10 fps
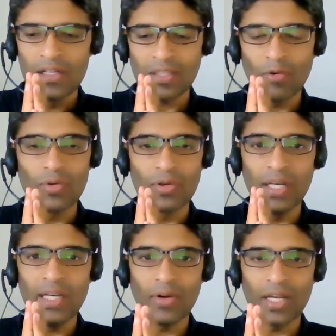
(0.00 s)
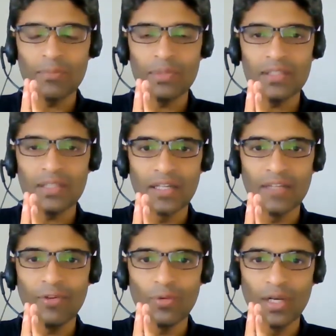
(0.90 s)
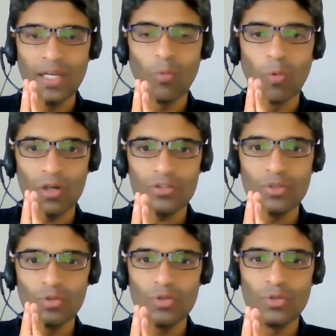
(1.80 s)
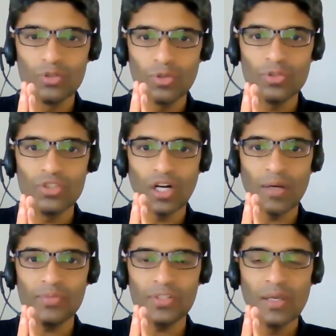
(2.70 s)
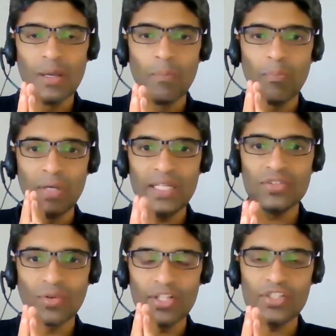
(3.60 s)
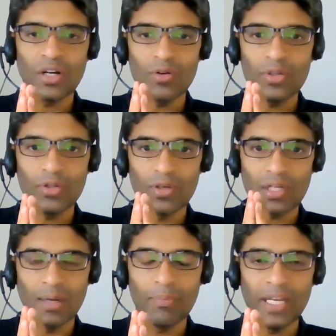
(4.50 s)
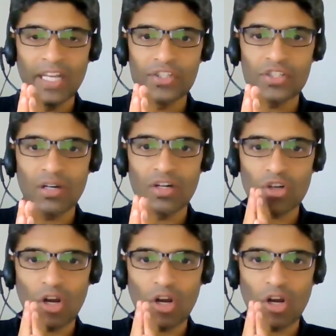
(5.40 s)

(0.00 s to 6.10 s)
So I would really recommend that if you really want to do two jobs, please reach out to your company HR,